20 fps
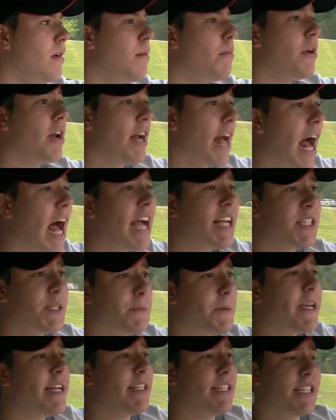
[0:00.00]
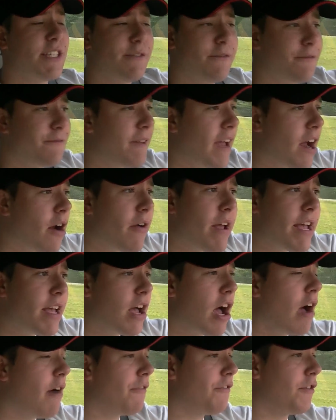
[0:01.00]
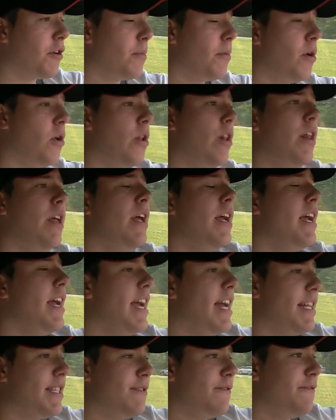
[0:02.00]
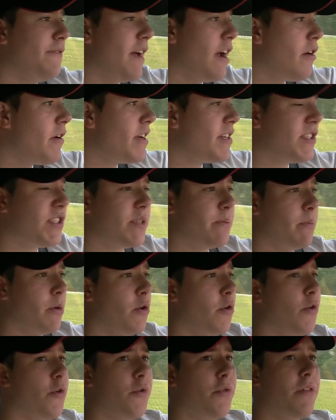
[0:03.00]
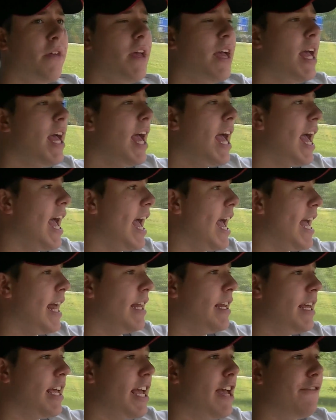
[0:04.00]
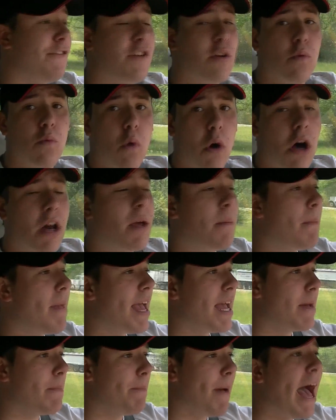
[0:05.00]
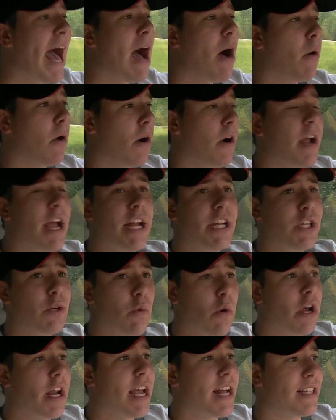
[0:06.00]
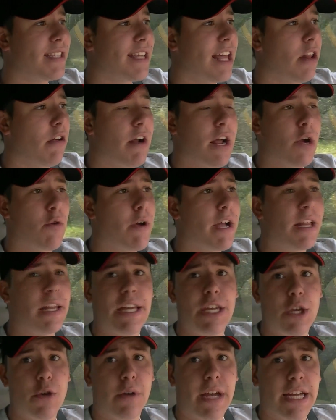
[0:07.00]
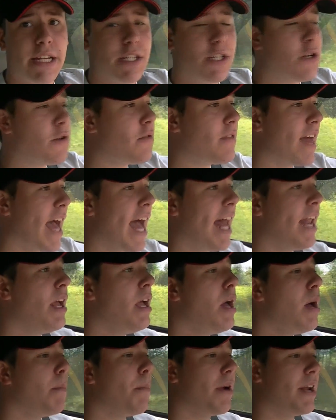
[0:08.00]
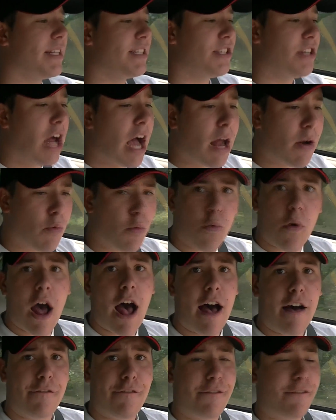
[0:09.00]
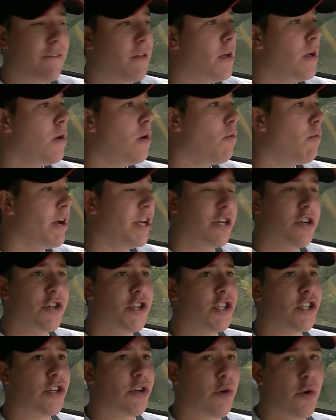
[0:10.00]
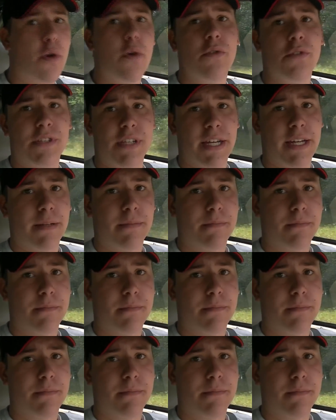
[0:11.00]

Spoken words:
But at high speeds, it's very comfortable, it's very smooth, and if you want to make power and you want to accelerate quickly, you can do that, but it's not rough when you're just cruising.